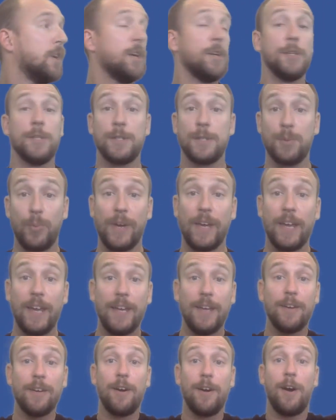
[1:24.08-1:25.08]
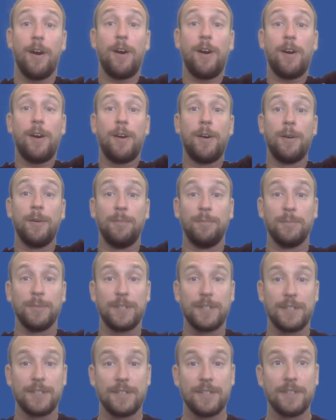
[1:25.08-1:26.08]
Swinging your
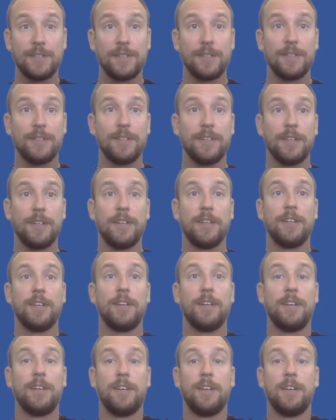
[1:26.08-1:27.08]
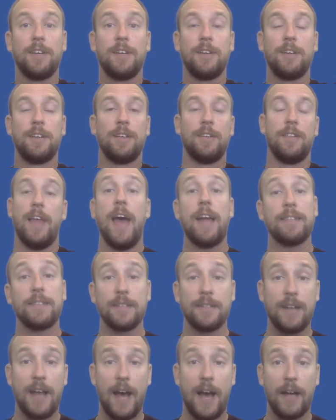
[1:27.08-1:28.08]
arms. That's
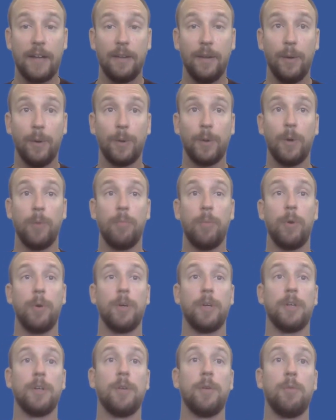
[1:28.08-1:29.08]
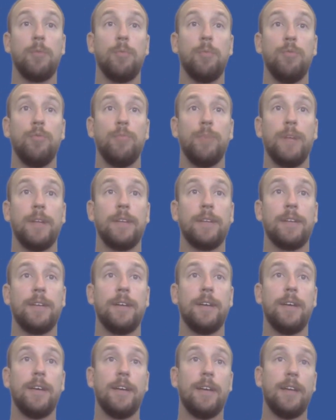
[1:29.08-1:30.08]
a non-locomotor movement.
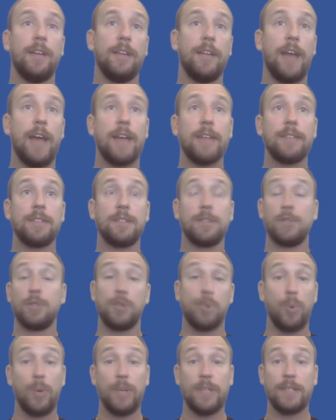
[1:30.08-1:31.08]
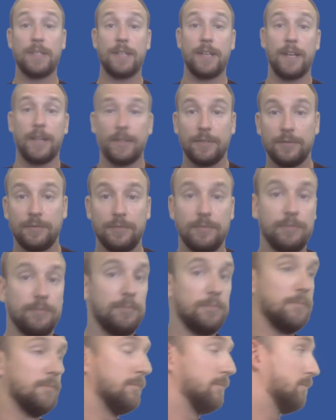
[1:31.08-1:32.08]
And last, twisting.
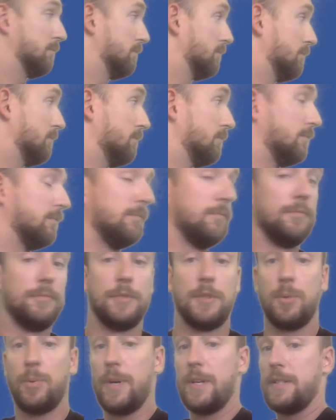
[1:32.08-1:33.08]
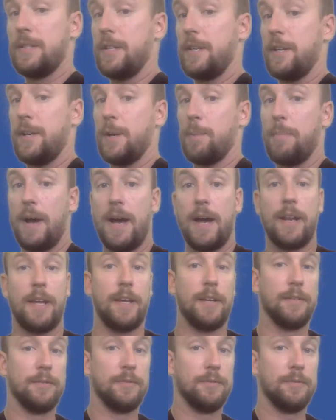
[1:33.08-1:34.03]
Twisting your body.